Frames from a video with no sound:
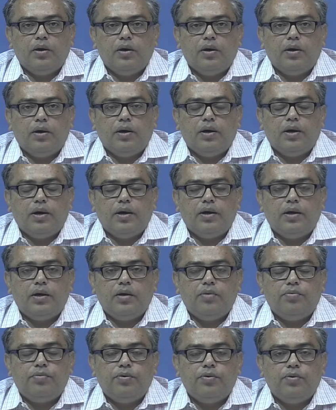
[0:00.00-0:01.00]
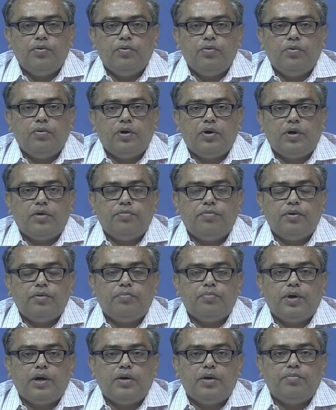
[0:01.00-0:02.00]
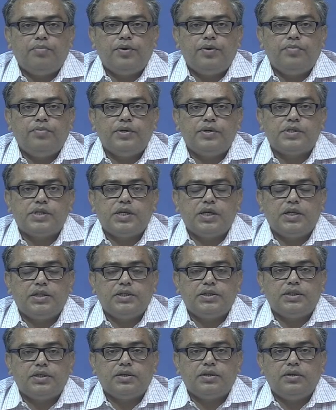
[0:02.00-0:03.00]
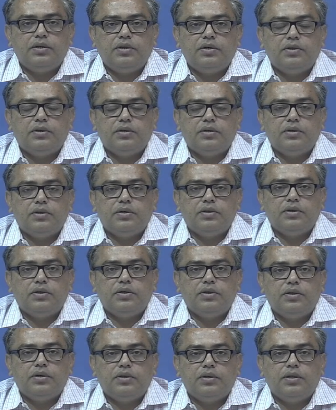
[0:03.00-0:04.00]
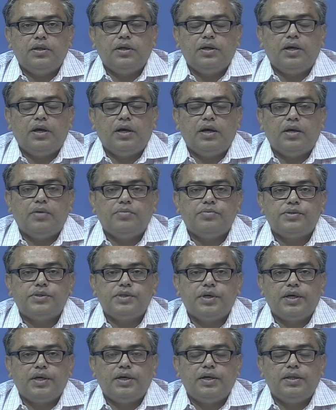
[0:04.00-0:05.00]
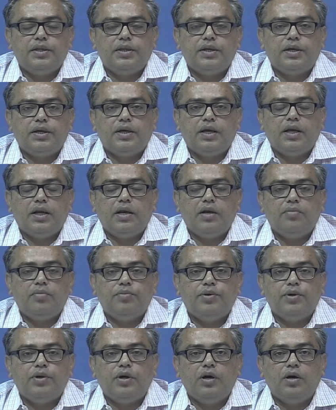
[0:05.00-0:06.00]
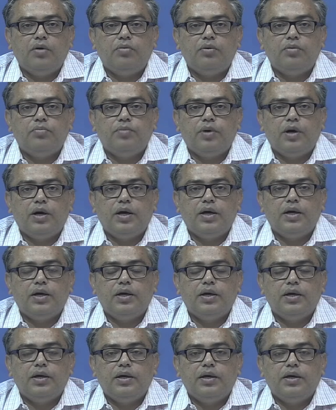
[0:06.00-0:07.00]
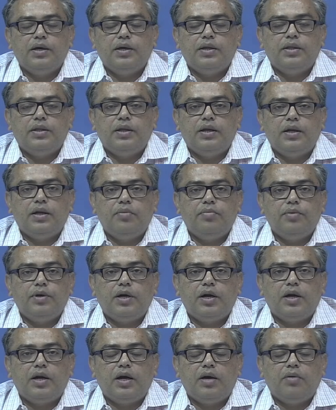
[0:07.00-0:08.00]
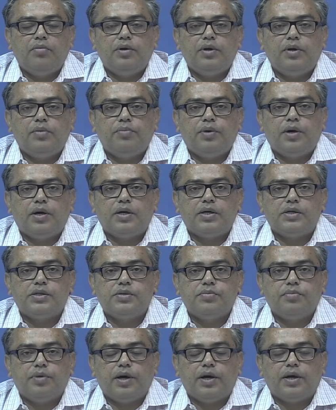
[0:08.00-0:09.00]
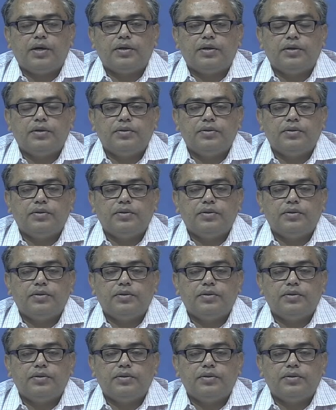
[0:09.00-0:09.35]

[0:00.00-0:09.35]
And if you refer my previous lecture, then I have said that LLP governed by the Limited Liability Partnership Act.